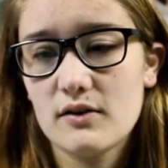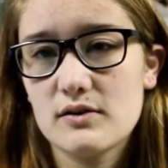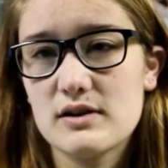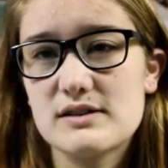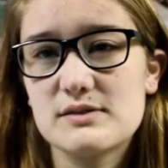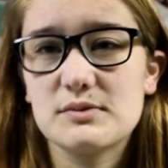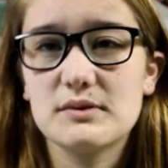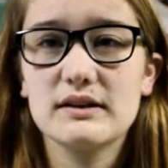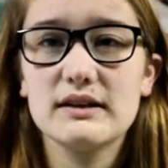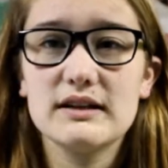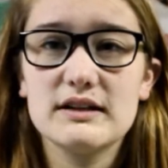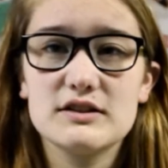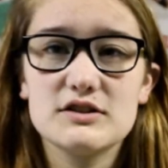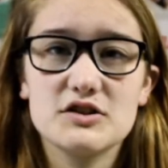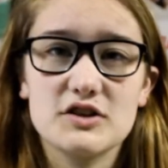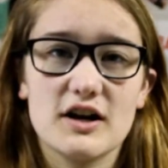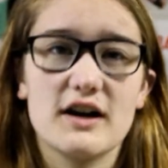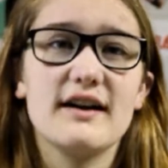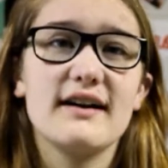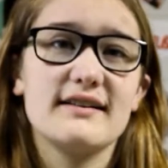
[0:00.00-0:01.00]
is really
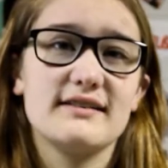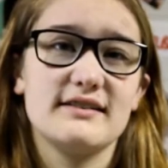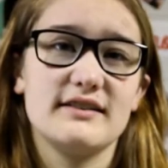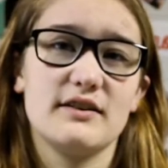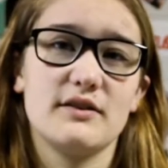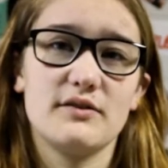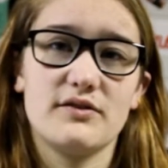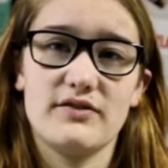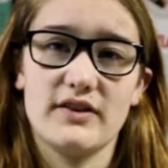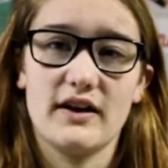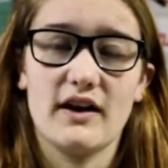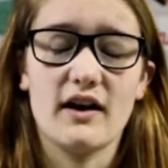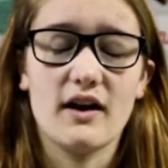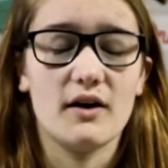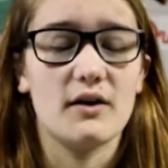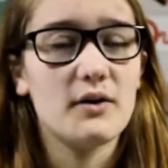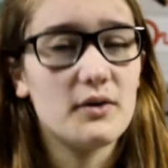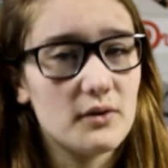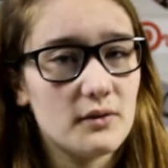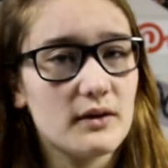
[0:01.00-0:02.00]
trying to, you know, figure
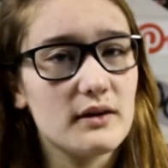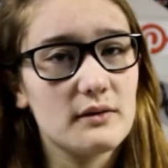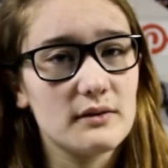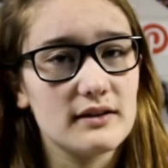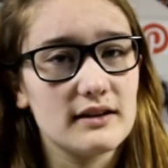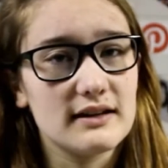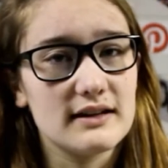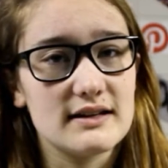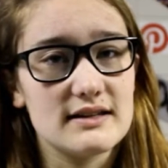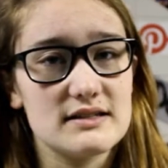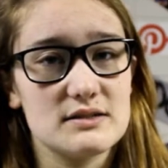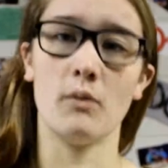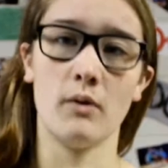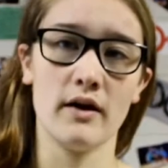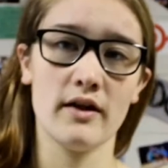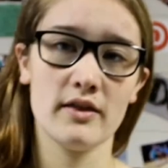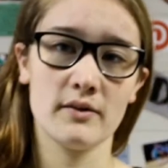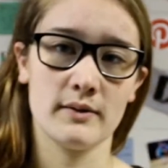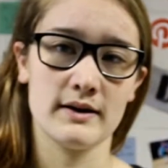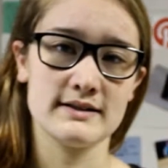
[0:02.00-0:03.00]
out who he really is.
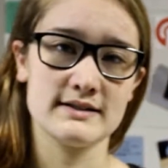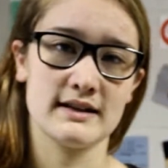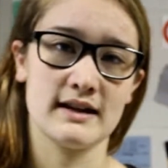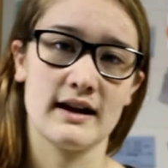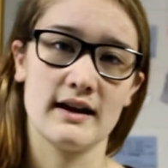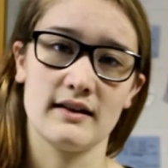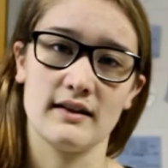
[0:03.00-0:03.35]
One of the ways that